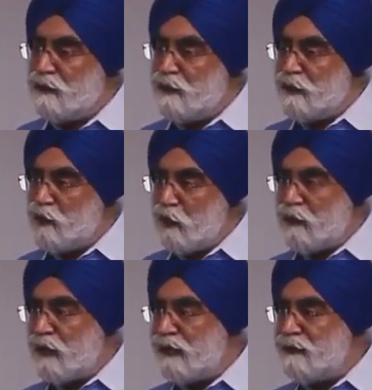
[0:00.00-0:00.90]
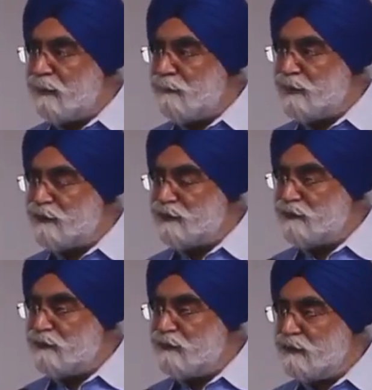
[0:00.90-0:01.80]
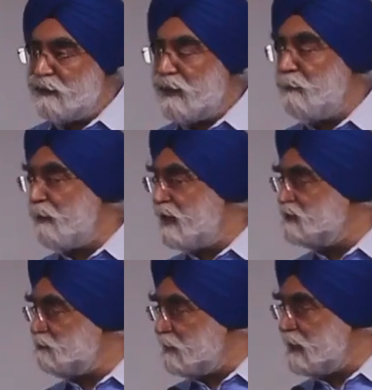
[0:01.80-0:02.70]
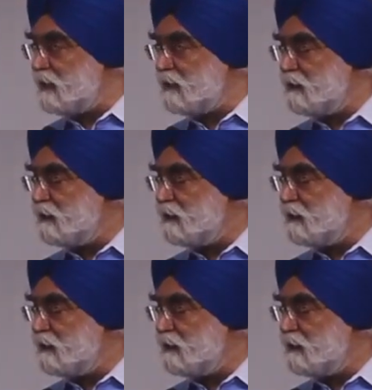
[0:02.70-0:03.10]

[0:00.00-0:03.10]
Your high temperature impacts me.